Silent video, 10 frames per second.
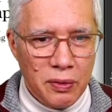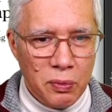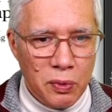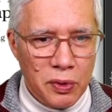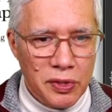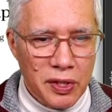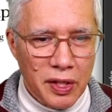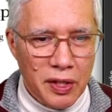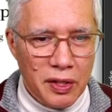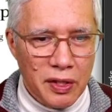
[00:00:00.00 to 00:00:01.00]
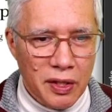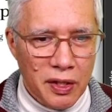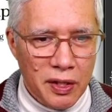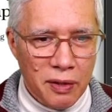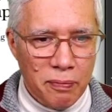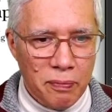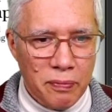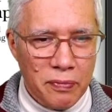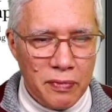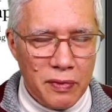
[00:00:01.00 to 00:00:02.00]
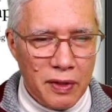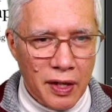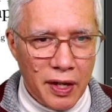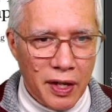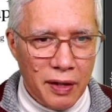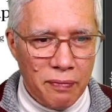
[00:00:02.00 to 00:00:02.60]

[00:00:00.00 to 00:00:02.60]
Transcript: We'll see. Yeah.